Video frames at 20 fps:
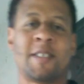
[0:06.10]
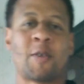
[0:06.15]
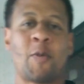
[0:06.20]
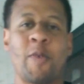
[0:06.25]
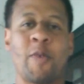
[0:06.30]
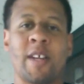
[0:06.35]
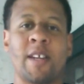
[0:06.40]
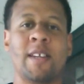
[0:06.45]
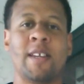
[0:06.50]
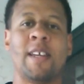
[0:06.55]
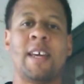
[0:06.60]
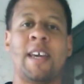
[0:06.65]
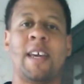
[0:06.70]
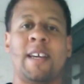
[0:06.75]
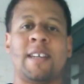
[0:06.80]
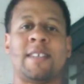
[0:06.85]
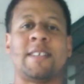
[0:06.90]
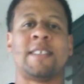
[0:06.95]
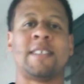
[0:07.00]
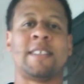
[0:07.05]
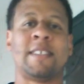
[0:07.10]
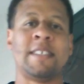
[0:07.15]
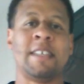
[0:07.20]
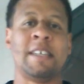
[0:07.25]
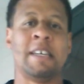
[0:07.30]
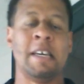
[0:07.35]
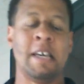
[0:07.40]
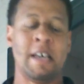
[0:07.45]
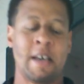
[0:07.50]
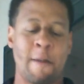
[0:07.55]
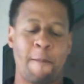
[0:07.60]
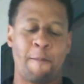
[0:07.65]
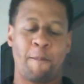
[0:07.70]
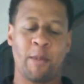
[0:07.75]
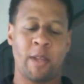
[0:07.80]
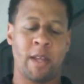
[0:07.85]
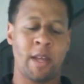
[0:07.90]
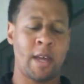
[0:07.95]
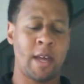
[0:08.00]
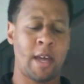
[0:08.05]
is Quentin Leaks,
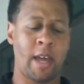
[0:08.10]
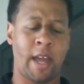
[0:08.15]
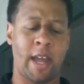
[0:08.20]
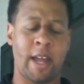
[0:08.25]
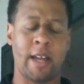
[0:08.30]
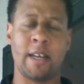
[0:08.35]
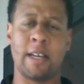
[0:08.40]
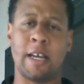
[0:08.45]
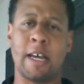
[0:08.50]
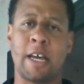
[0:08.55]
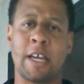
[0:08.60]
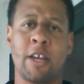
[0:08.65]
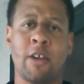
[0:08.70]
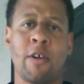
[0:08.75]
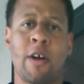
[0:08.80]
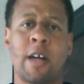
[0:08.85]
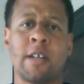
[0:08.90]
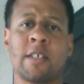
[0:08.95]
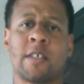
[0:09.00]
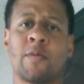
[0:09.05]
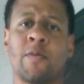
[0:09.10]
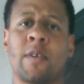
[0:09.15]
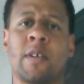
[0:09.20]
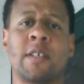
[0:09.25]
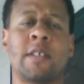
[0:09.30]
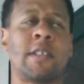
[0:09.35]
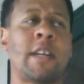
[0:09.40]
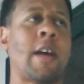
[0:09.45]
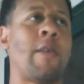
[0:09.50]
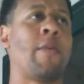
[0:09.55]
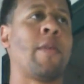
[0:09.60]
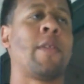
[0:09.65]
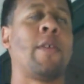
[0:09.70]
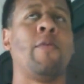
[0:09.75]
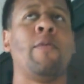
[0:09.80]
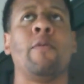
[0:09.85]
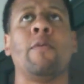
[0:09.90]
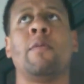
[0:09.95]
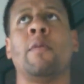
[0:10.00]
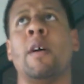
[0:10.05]
and I just want to share with
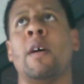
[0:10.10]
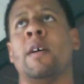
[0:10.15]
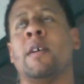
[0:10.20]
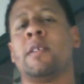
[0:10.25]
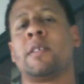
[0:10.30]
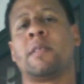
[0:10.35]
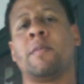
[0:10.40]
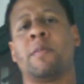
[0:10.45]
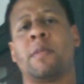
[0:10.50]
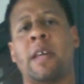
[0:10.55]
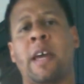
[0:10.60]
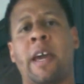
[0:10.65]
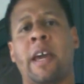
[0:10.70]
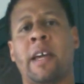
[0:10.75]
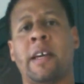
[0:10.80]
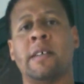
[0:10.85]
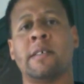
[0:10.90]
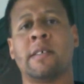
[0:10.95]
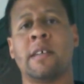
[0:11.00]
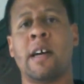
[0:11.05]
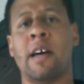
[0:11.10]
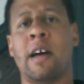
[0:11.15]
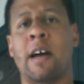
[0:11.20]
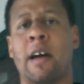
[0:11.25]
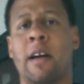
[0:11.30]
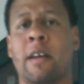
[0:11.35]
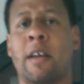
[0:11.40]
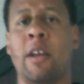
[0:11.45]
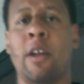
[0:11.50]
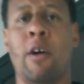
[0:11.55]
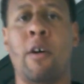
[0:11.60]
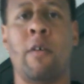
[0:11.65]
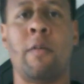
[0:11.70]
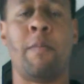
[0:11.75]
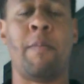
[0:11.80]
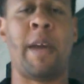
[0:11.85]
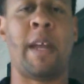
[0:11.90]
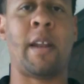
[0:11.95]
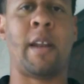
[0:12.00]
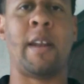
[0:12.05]
you some things.
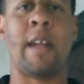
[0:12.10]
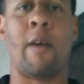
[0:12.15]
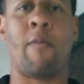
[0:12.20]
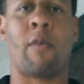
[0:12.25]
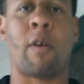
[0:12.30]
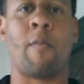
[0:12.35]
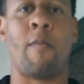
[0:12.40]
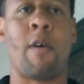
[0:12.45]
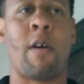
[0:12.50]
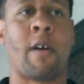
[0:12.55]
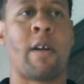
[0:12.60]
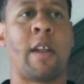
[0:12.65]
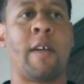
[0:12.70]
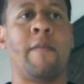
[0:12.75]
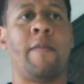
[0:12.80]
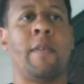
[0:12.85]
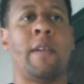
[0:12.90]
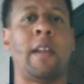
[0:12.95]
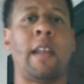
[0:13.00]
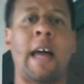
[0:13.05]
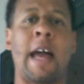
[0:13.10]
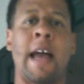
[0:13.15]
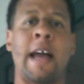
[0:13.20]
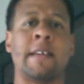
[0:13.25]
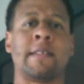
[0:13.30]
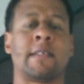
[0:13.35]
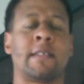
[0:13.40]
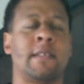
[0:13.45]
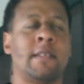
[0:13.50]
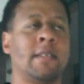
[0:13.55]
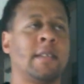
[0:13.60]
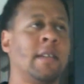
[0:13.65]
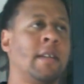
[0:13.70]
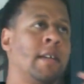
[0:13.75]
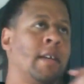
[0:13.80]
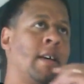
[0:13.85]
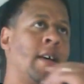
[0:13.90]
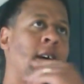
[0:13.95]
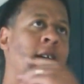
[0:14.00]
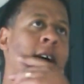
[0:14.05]
Being in network marketing for the last,
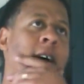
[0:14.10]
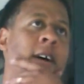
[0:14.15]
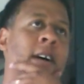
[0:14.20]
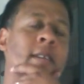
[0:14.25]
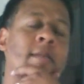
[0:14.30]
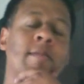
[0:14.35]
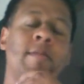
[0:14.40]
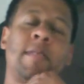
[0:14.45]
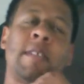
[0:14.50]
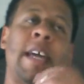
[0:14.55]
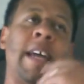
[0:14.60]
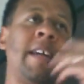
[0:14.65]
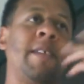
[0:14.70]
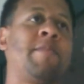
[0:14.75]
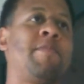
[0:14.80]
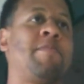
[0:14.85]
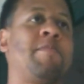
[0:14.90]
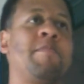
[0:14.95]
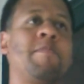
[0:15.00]
say,